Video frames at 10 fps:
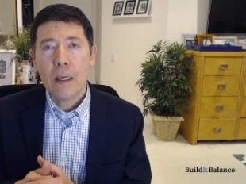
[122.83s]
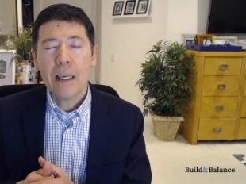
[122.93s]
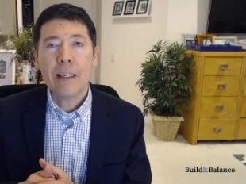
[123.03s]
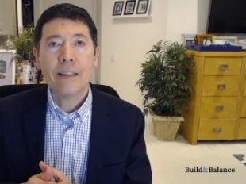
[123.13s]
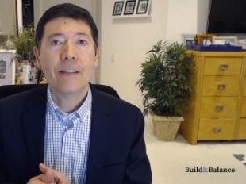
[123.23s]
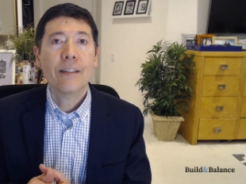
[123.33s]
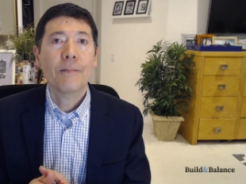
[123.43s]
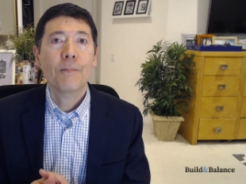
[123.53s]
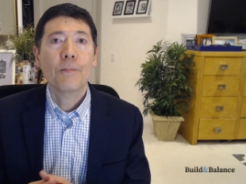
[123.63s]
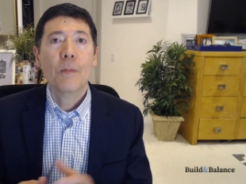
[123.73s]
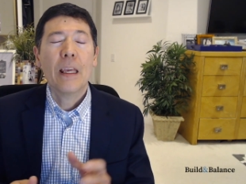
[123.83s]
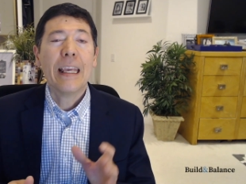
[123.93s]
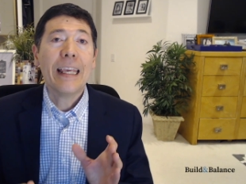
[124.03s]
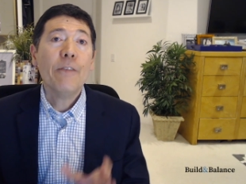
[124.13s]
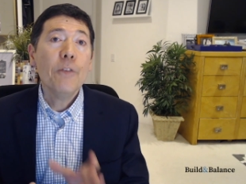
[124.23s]
is
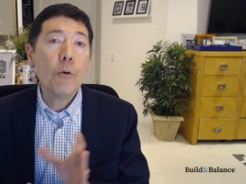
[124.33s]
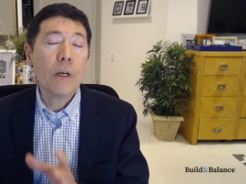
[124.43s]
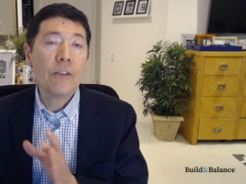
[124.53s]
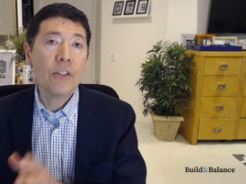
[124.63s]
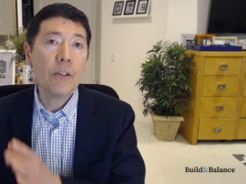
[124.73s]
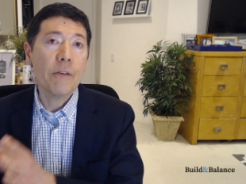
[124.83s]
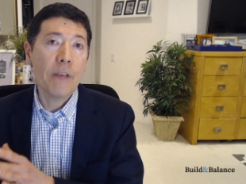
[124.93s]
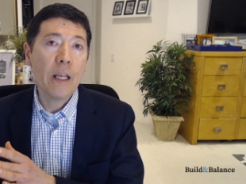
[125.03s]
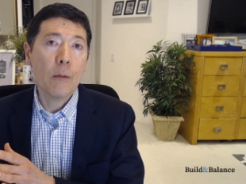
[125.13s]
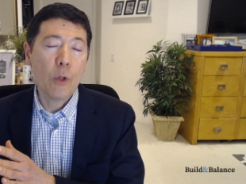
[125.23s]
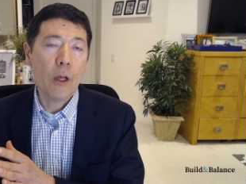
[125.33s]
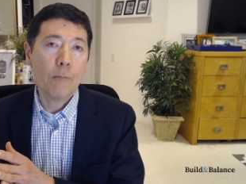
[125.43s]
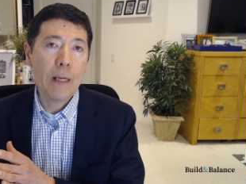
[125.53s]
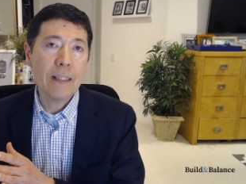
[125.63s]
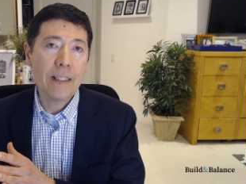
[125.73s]
if you are still available
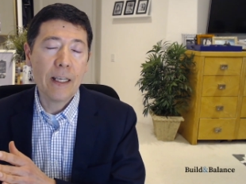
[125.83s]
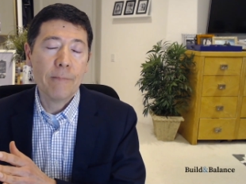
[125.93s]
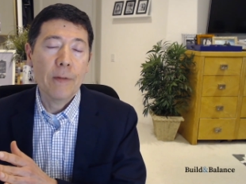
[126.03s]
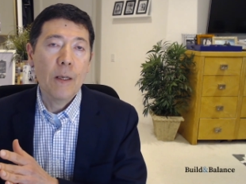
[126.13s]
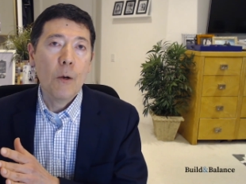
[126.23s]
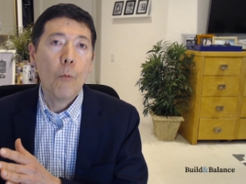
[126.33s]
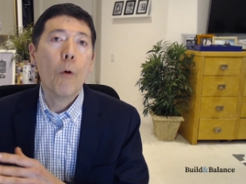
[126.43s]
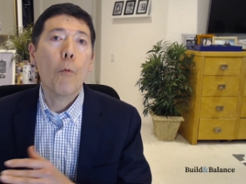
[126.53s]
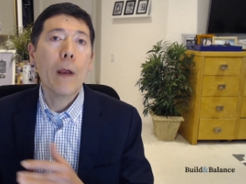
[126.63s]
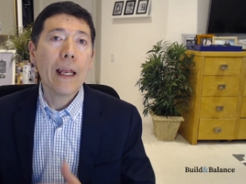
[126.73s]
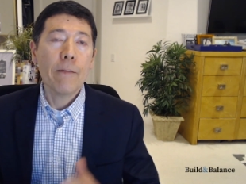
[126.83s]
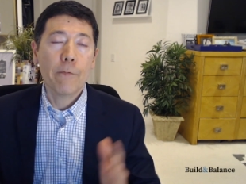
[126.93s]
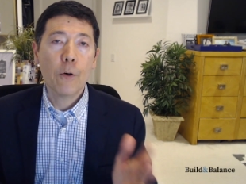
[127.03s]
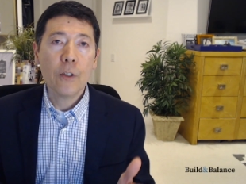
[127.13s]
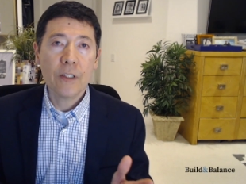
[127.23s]
on Wednesday. Well, when I
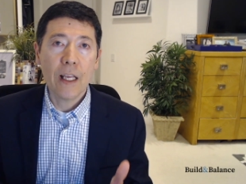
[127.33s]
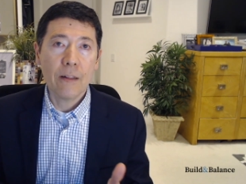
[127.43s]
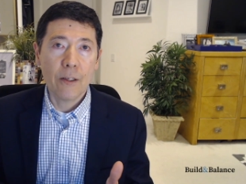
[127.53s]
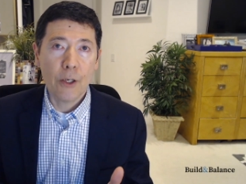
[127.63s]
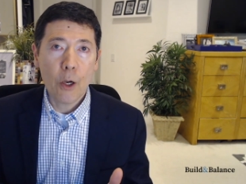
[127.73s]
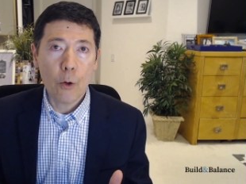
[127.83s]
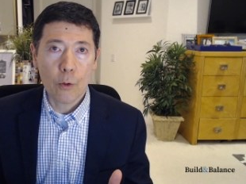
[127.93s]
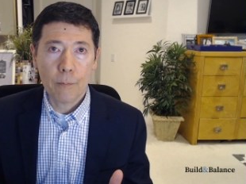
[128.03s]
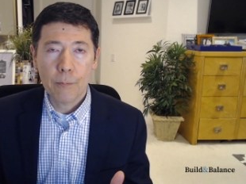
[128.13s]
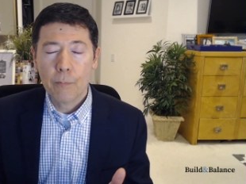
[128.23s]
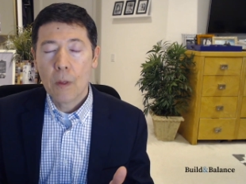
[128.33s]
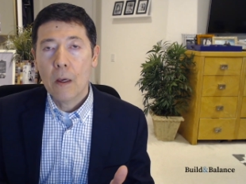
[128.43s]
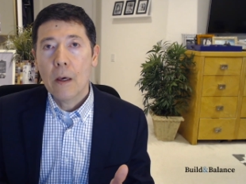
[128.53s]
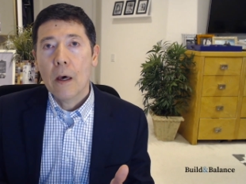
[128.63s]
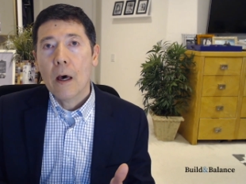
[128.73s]
first sent the note,
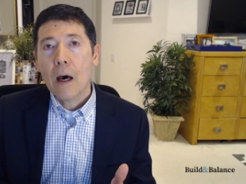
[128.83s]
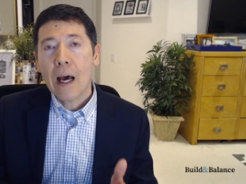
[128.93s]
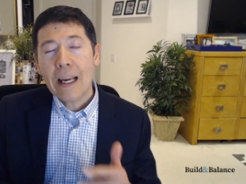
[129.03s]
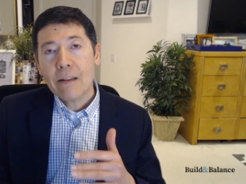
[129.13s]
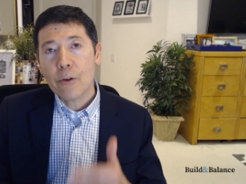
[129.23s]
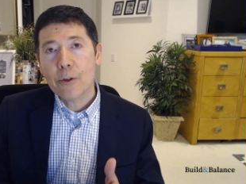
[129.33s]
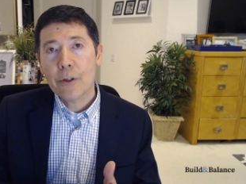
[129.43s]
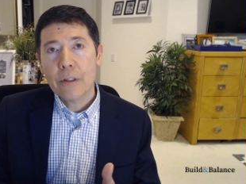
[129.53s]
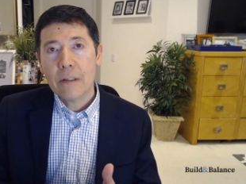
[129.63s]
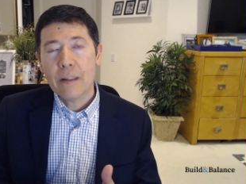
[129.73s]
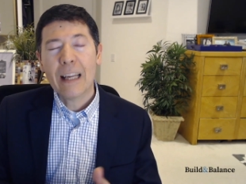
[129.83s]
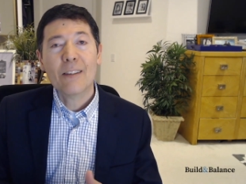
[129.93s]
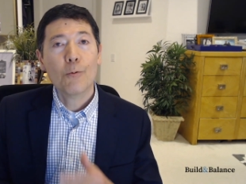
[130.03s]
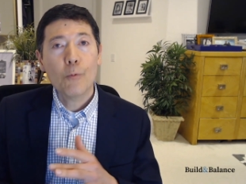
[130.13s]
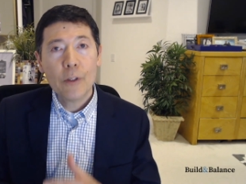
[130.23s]
I learned that
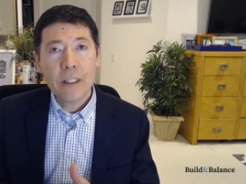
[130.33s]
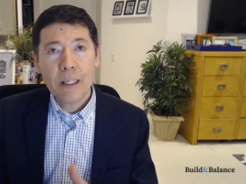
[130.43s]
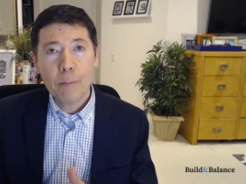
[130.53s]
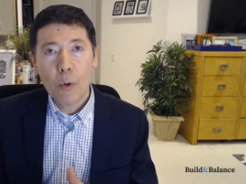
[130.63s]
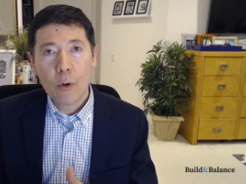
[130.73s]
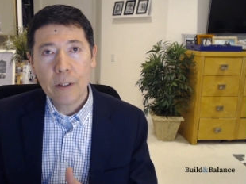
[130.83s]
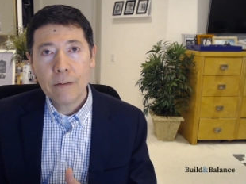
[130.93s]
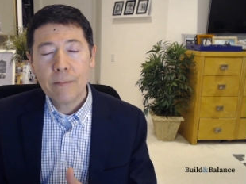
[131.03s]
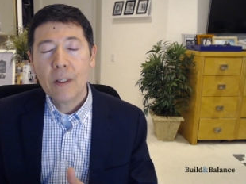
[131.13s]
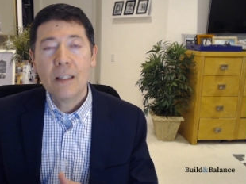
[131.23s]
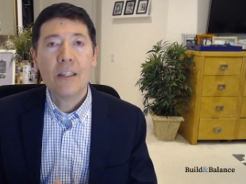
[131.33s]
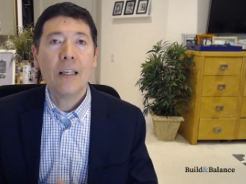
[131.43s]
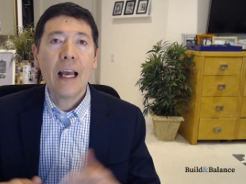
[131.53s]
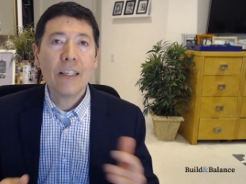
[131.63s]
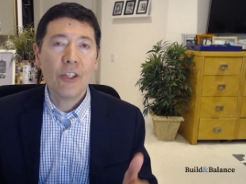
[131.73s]
it's really important to
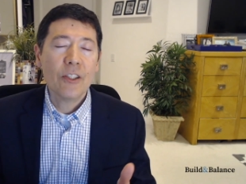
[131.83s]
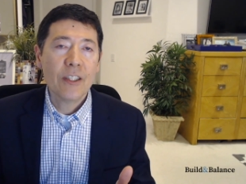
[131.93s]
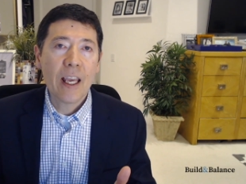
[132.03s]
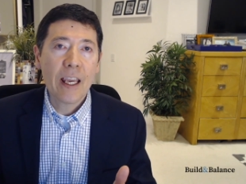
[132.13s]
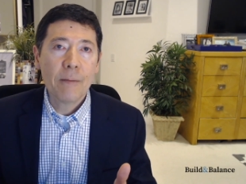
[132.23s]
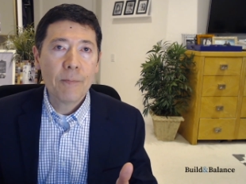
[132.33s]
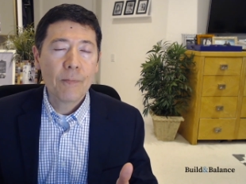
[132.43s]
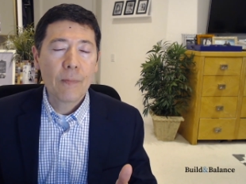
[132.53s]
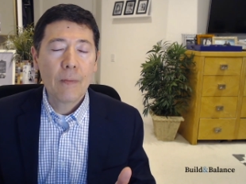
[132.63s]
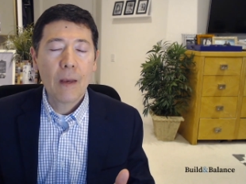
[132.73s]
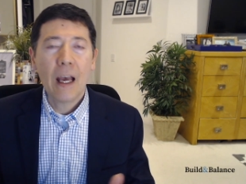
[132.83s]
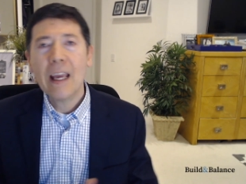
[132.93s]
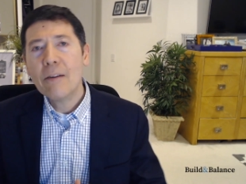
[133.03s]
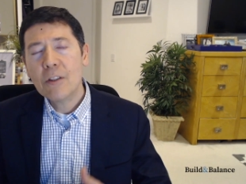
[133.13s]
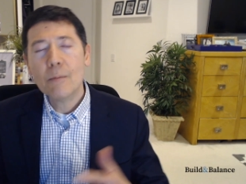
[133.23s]
not just say, I
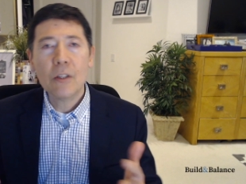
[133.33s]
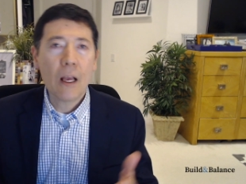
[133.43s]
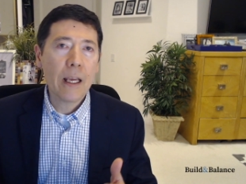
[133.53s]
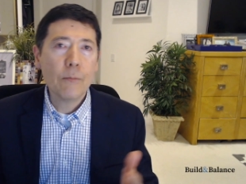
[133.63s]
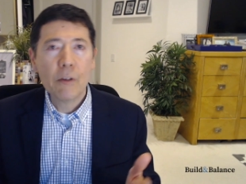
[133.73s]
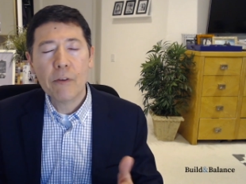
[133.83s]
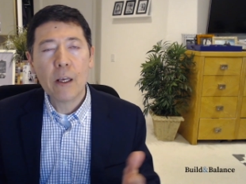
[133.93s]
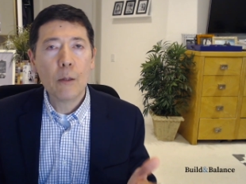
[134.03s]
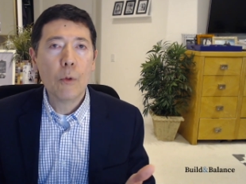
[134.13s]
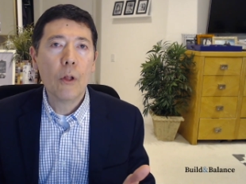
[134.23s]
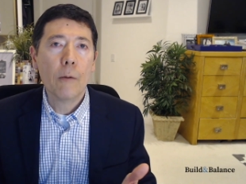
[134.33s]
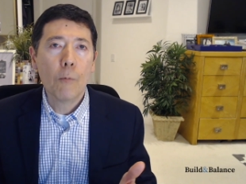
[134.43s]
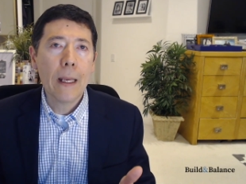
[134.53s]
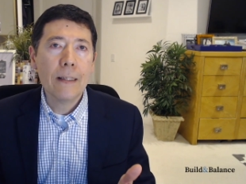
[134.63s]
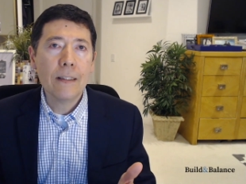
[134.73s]
have some times available on
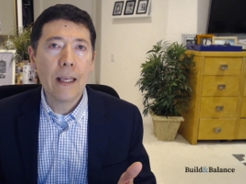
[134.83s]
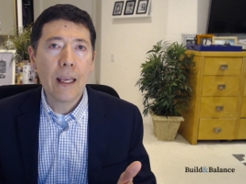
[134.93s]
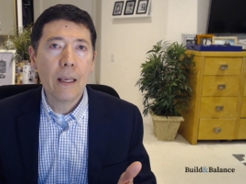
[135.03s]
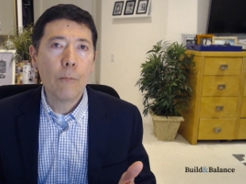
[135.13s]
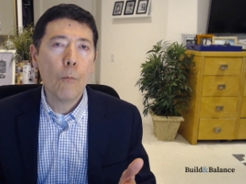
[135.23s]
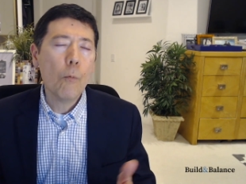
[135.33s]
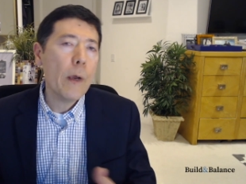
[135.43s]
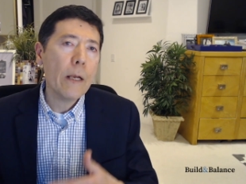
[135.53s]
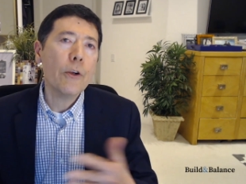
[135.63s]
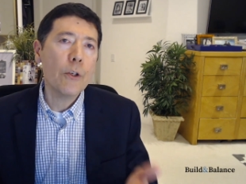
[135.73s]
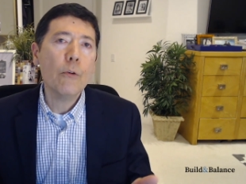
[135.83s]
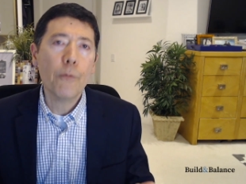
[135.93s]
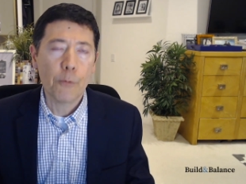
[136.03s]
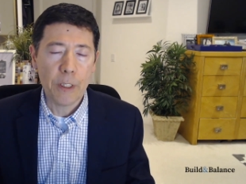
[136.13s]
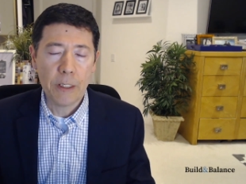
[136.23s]
Wednesday. When are you
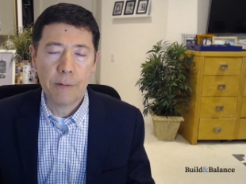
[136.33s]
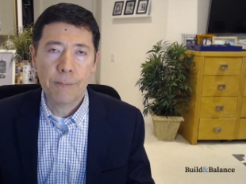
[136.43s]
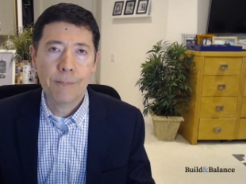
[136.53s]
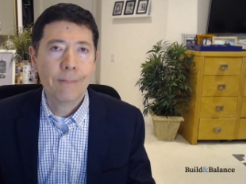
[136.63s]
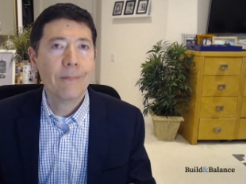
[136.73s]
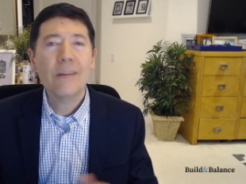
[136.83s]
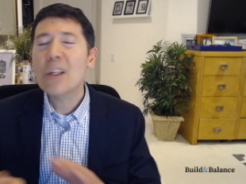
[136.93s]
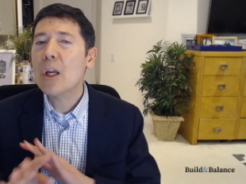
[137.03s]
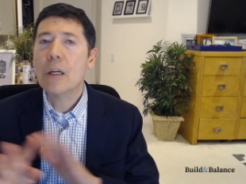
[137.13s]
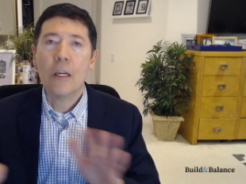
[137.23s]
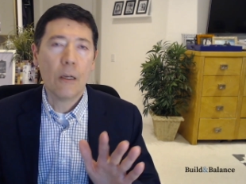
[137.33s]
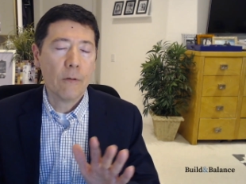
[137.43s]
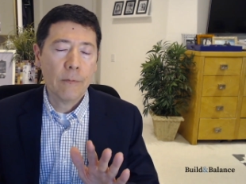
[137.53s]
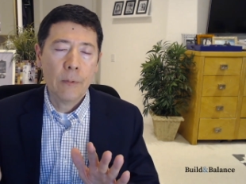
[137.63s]
free? No, no, no.